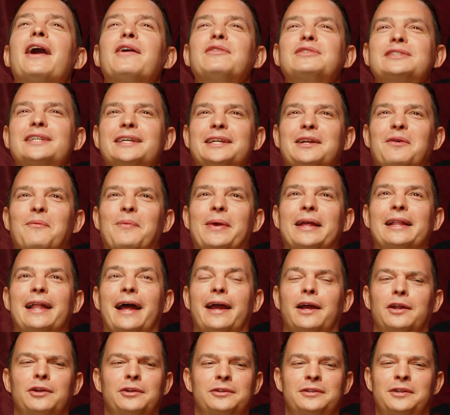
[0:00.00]
elves going to be
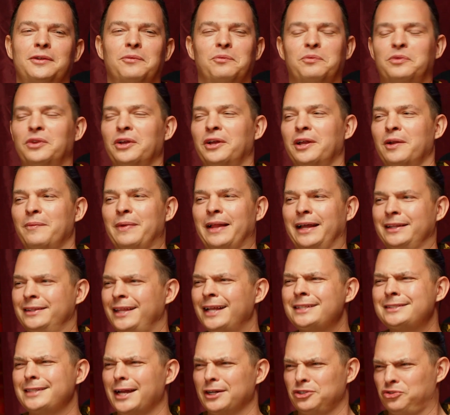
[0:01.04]
like? They're going to be like,
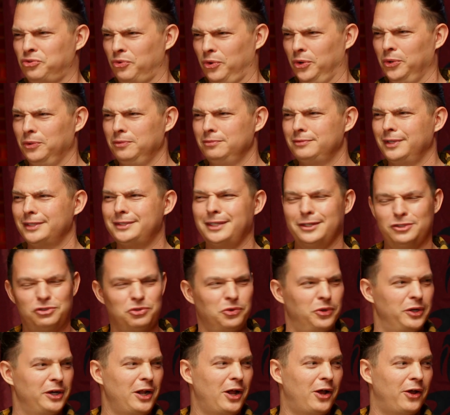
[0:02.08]
that's not true. That's not yeah.
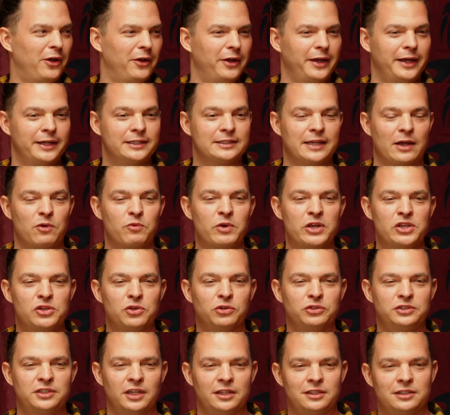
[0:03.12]
true at all. He's like, we
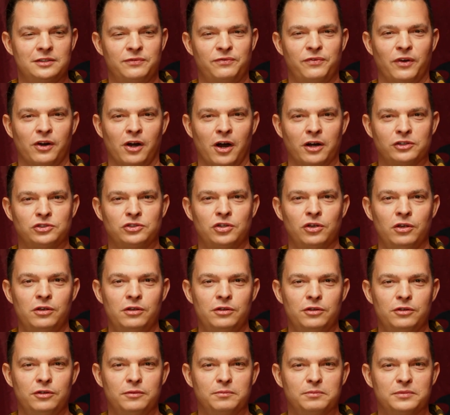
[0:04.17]
use it for our
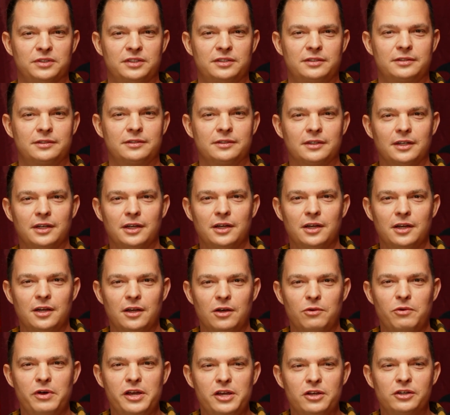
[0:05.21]
tombs.
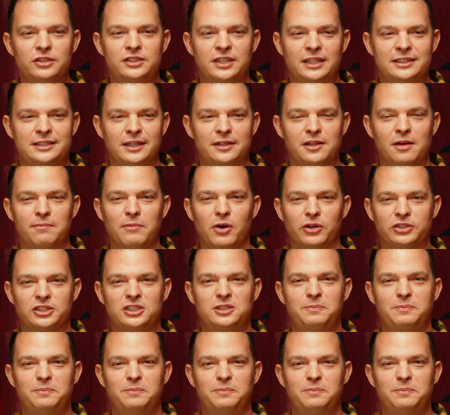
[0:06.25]
We use it in the most